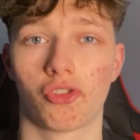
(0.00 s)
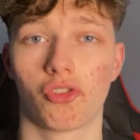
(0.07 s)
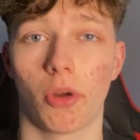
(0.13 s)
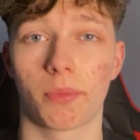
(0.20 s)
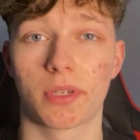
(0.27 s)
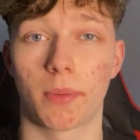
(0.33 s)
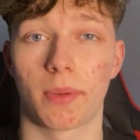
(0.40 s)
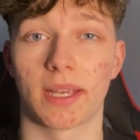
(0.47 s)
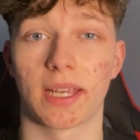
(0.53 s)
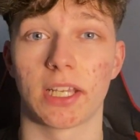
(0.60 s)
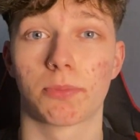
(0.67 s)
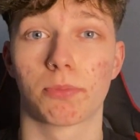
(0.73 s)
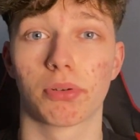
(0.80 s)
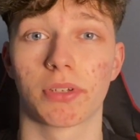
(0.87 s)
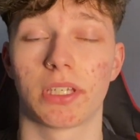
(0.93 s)
Dropshipping
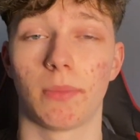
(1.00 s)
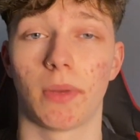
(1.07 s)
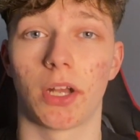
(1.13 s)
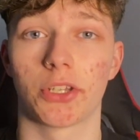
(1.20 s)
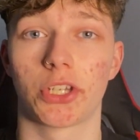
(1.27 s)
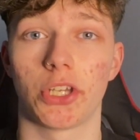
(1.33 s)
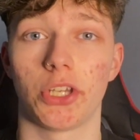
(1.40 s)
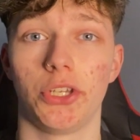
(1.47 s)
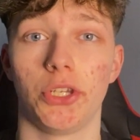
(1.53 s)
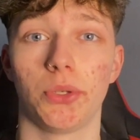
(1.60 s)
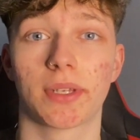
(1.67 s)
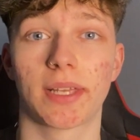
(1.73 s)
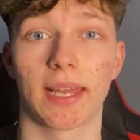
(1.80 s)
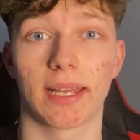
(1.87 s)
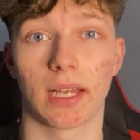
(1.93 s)
is pretty much
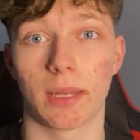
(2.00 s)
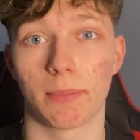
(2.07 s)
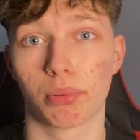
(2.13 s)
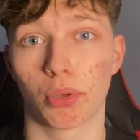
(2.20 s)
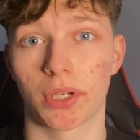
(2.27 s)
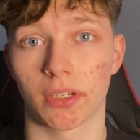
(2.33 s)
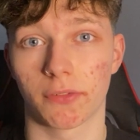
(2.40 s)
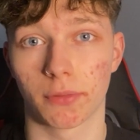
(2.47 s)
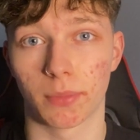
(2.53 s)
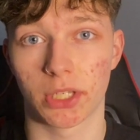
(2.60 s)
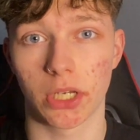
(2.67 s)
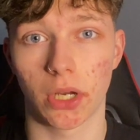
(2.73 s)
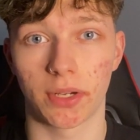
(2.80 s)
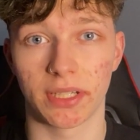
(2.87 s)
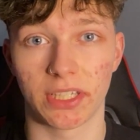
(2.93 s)
you getting a product from a
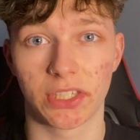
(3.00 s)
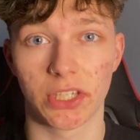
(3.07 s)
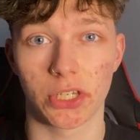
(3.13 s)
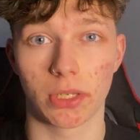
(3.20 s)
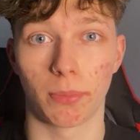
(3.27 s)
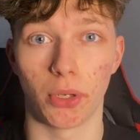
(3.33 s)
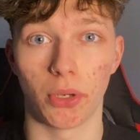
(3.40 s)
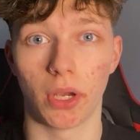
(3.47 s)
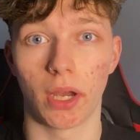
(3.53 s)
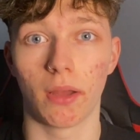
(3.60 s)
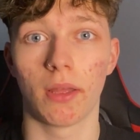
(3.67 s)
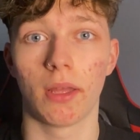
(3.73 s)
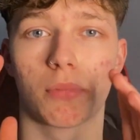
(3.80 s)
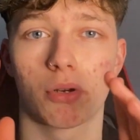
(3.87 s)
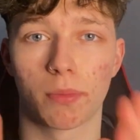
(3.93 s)
Chinese distributor,
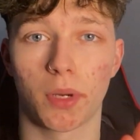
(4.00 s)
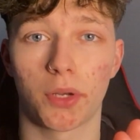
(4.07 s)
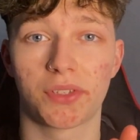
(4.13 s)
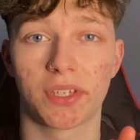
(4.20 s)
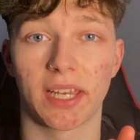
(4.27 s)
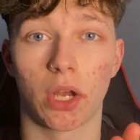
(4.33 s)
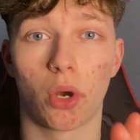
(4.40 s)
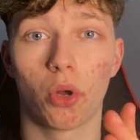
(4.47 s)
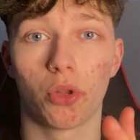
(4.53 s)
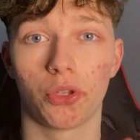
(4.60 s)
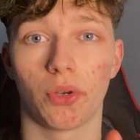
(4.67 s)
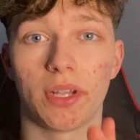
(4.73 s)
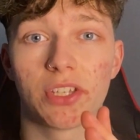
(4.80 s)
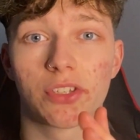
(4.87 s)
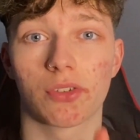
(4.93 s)
promoting it on
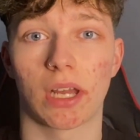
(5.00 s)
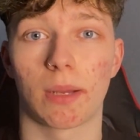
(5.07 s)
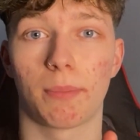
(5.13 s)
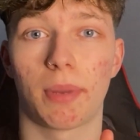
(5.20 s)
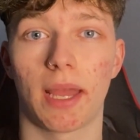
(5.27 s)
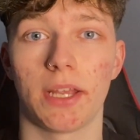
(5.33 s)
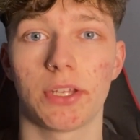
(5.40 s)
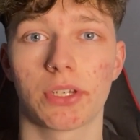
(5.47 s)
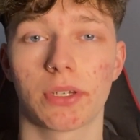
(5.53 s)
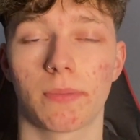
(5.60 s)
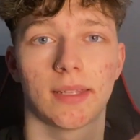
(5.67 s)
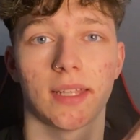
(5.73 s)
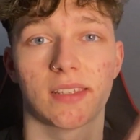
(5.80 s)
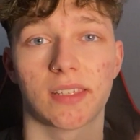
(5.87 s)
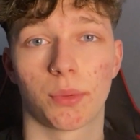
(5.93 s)
your Instagram page,
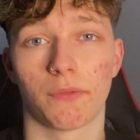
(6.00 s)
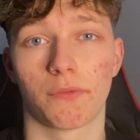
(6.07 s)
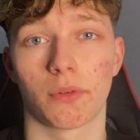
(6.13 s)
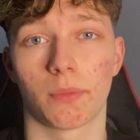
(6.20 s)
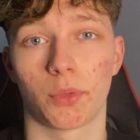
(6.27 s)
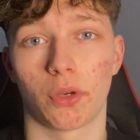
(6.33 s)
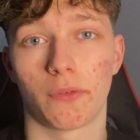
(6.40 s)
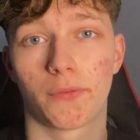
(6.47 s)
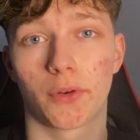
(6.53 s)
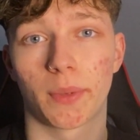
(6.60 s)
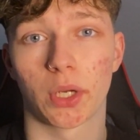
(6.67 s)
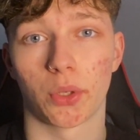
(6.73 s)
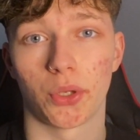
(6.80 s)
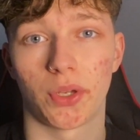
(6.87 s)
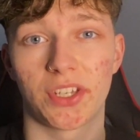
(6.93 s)
then someone from your
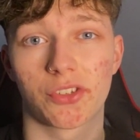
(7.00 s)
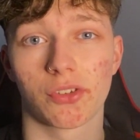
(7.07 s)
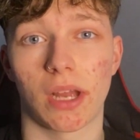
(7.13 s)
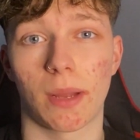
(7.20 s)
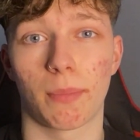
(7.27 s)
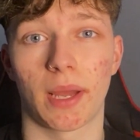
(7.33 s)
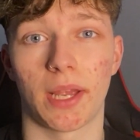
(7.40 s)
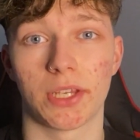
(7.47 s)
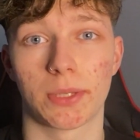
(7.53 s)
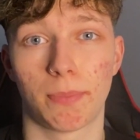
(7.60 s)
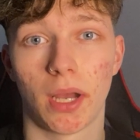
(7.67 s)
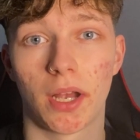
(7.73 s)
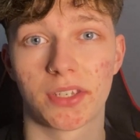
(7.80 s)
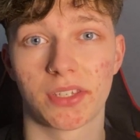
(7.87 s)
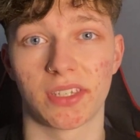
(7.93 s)
following on your Instagram page
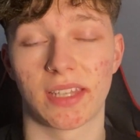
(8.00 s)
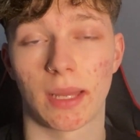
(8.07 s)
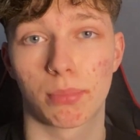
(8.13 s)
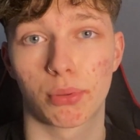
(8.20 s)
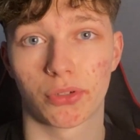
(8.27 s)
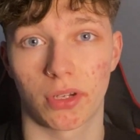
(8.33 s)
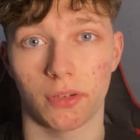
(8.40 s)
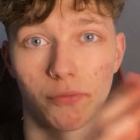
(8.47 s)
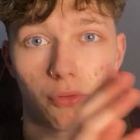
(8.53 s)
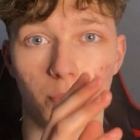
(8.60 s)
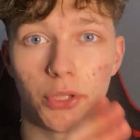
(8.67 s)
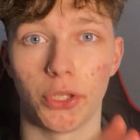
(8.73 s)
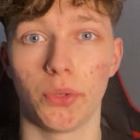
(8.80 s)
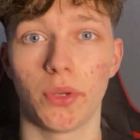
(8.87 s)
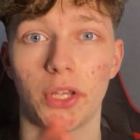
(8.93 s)
purchases that product from
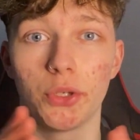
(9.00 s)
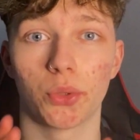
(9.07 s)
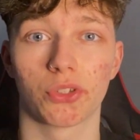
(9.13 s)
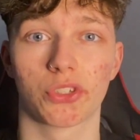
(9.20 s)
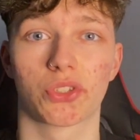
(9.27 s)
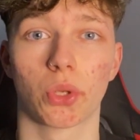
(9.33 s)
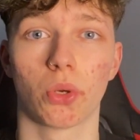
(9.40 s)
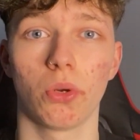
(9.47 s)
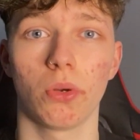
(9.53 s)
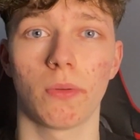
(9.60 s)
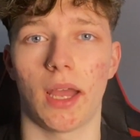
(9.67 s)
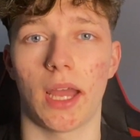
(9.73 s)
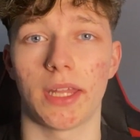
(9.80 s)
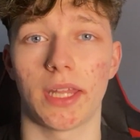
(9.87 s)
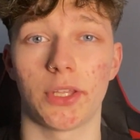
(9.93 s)
you and your store,
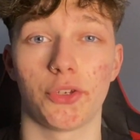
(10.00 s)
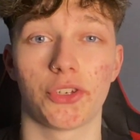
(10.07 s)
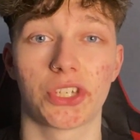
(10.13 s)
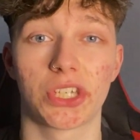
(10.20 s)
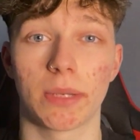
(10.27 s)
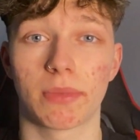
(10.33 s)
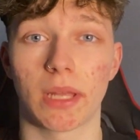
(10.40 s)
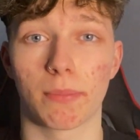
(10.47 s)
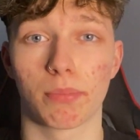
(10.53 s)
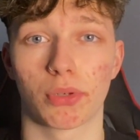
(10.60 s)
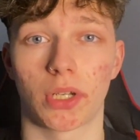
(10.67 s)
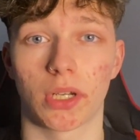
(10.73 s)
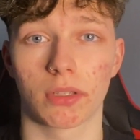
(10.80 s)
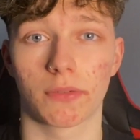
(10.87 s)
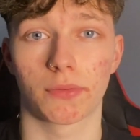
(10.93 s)
and then you ship that
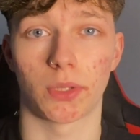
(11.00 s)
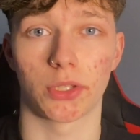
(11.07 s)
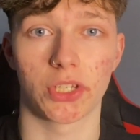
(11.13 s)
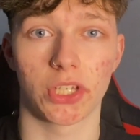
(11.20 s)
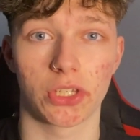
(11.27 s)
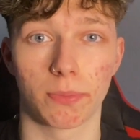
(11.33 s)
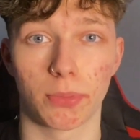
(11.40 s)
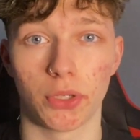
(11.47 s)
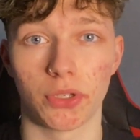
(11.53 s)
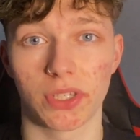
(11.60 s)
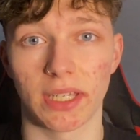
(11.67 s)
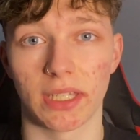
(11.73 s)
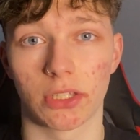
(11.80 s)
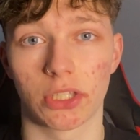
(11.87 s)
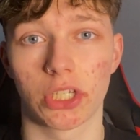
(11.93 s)
product from the distributors
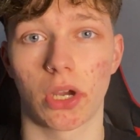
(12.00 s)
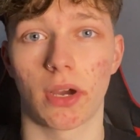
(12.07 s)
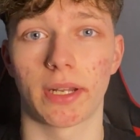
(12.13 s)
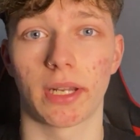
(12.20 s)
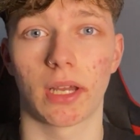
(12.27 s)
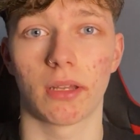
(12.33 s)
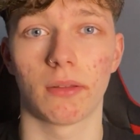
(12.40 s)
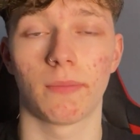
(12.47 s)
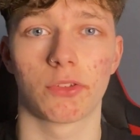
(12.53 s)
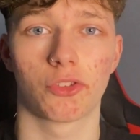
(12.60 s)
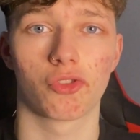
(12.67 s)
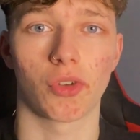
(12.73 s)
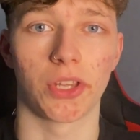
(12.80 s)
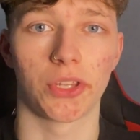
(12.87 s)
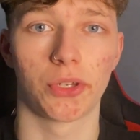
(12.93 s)
in China straight